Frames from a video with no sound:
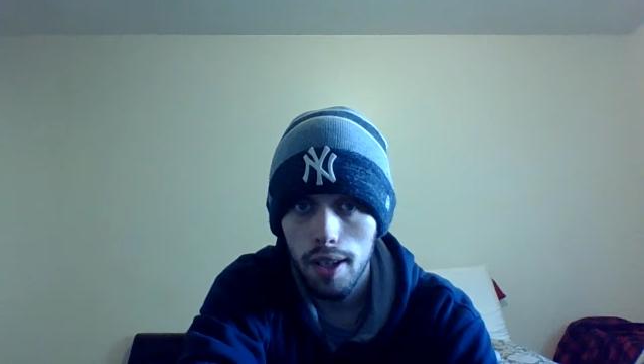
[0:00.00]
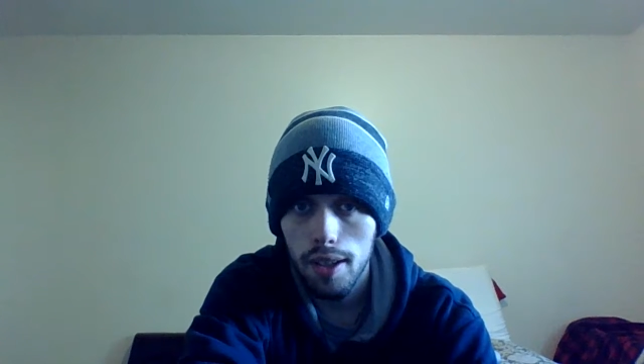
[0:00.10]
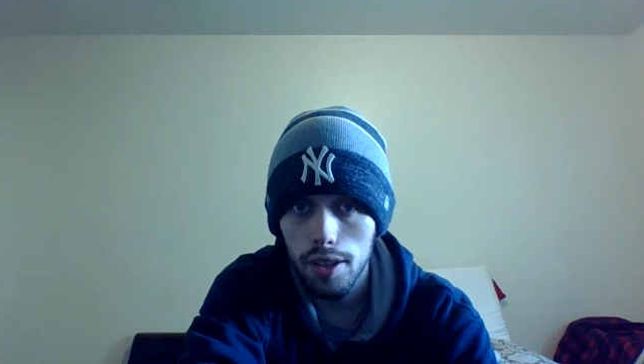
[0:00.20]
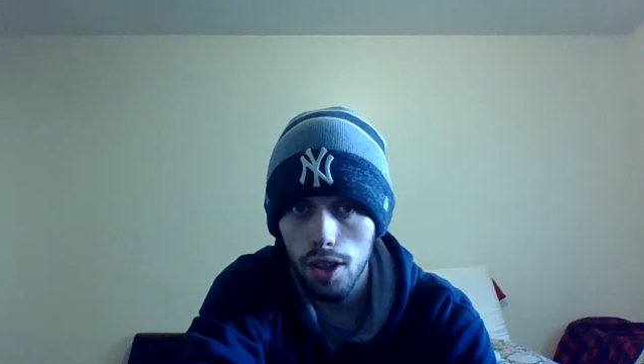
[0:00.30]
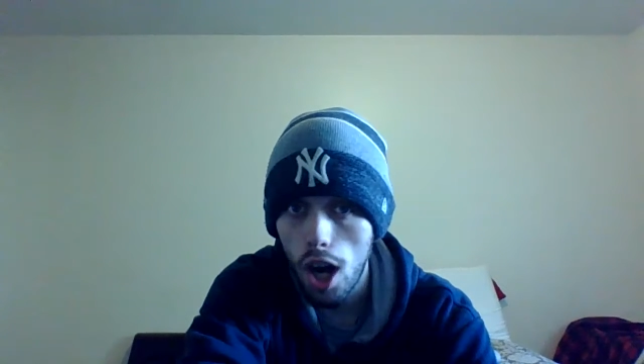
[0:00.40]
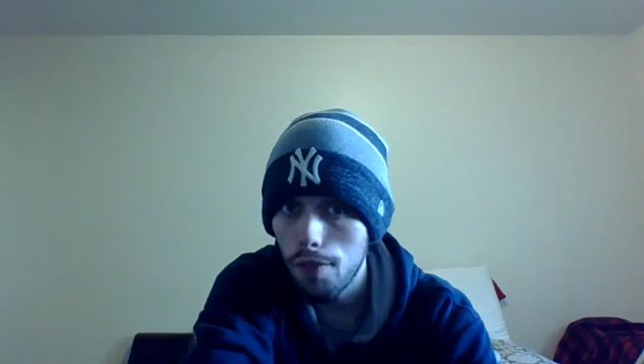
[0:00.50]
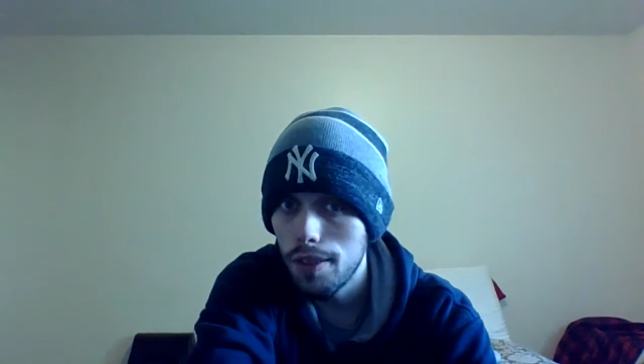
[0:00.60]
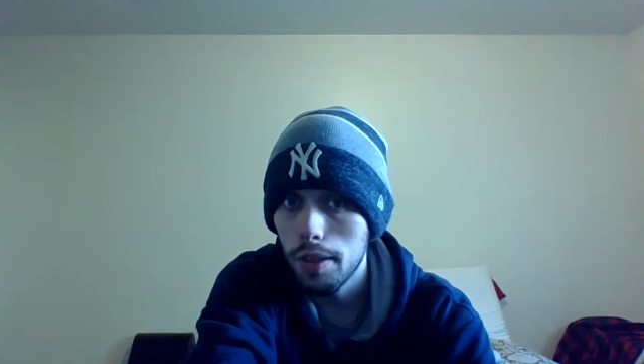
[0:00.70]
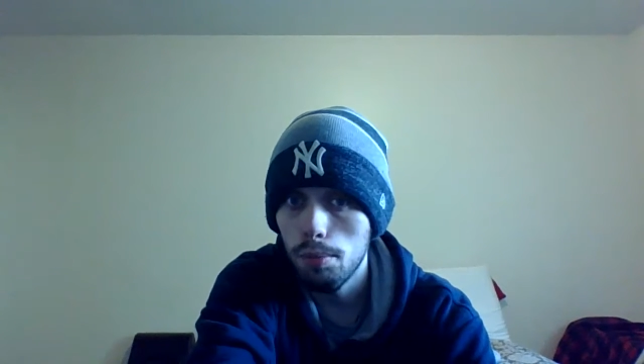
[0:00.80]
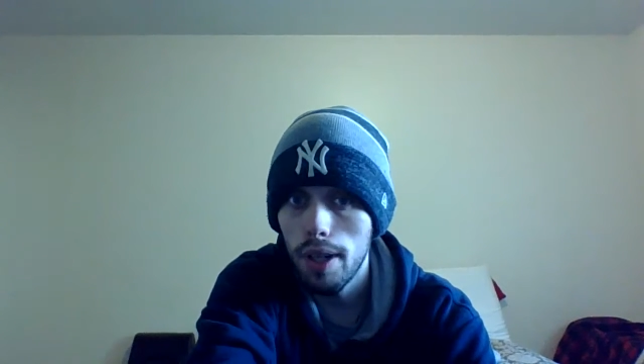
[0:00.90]
their
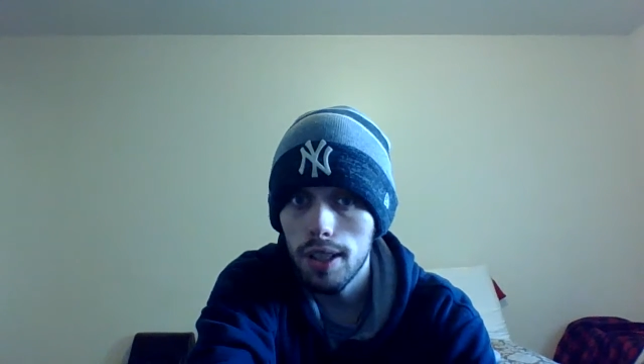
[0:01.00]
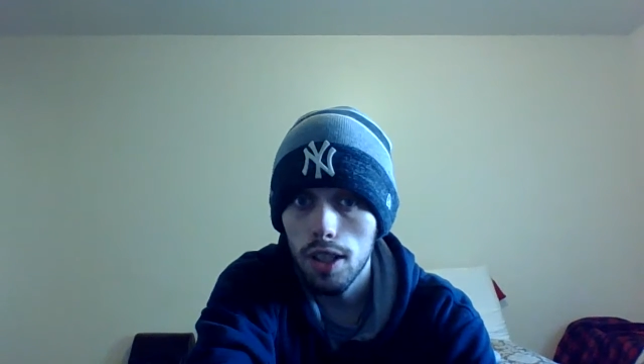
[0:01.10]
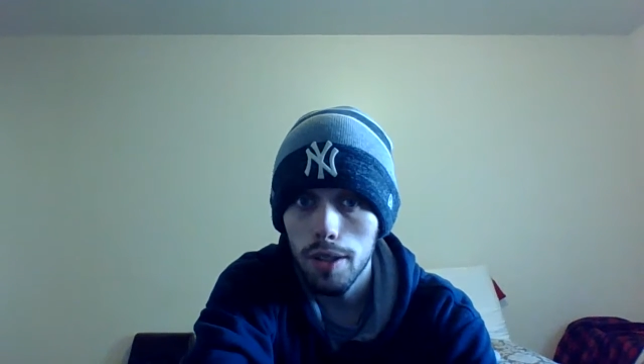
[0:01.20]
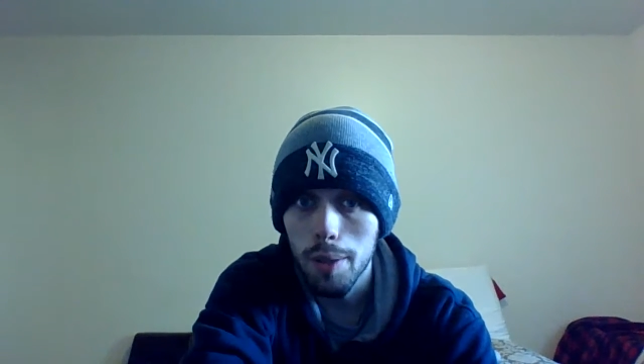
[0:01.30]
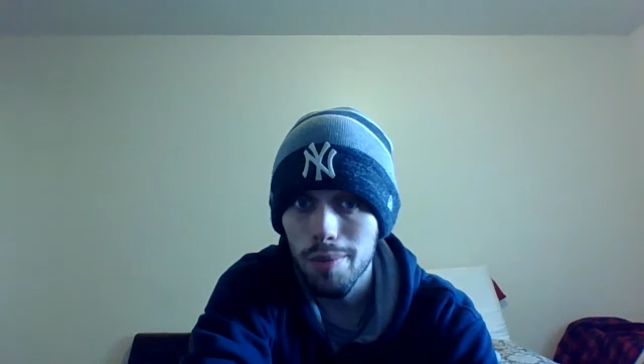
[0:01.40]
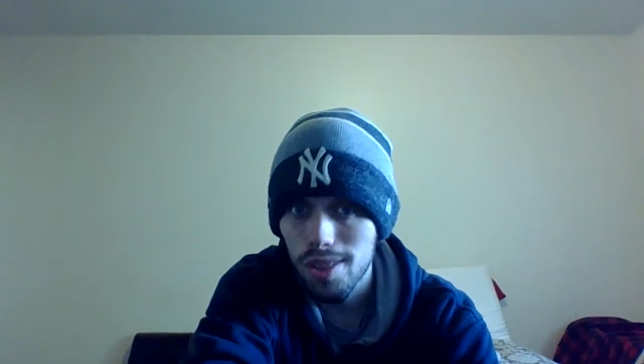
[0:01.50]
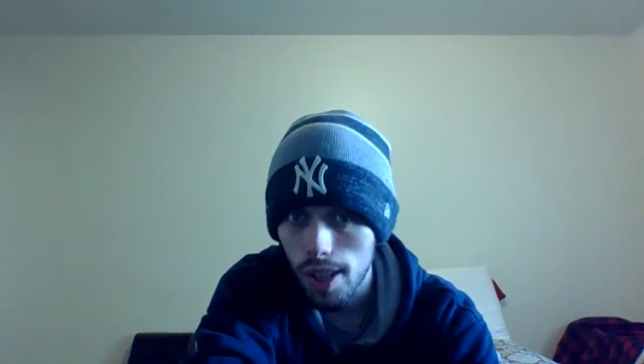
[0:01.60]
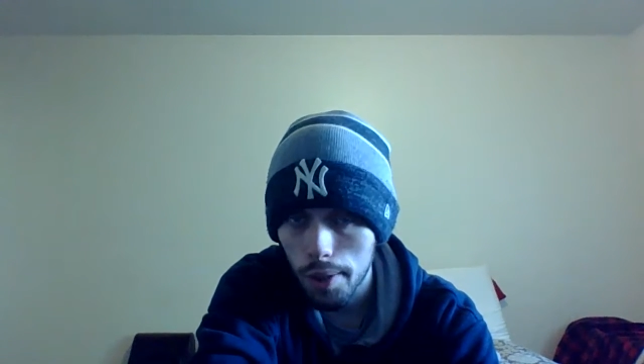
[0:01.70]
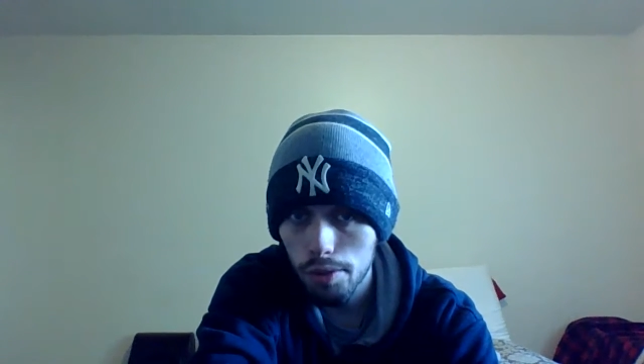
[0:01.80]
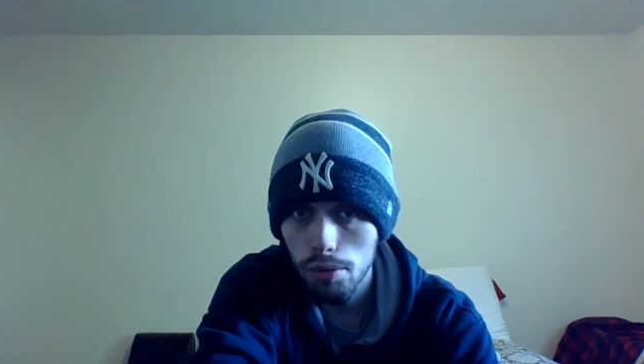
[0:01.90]
offensive play calling
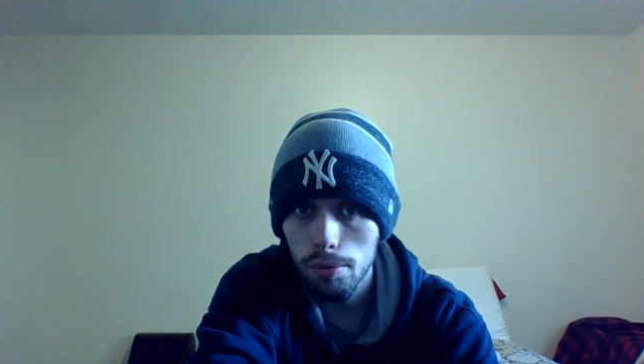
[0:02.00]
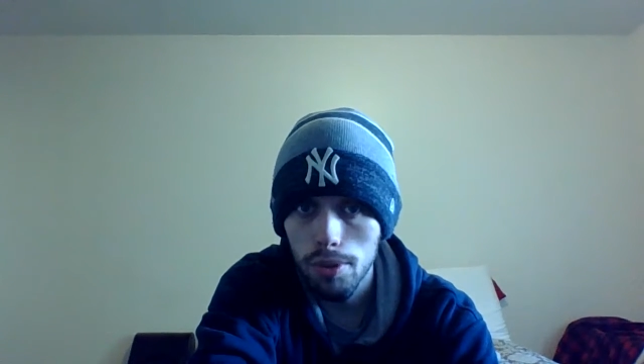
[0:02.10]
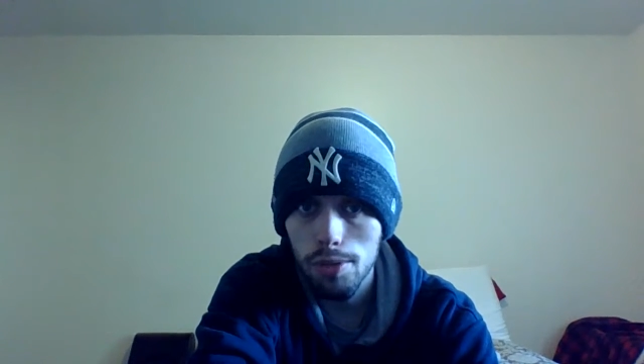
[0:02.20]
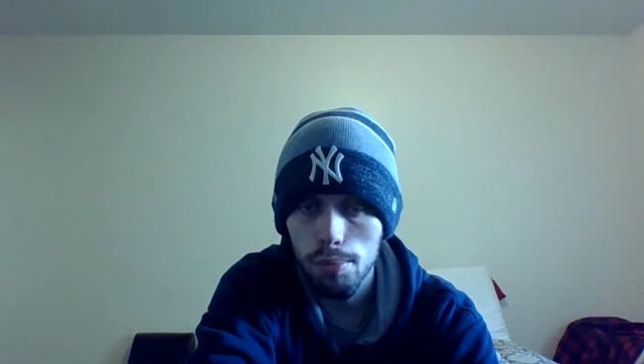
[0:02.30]
themselves was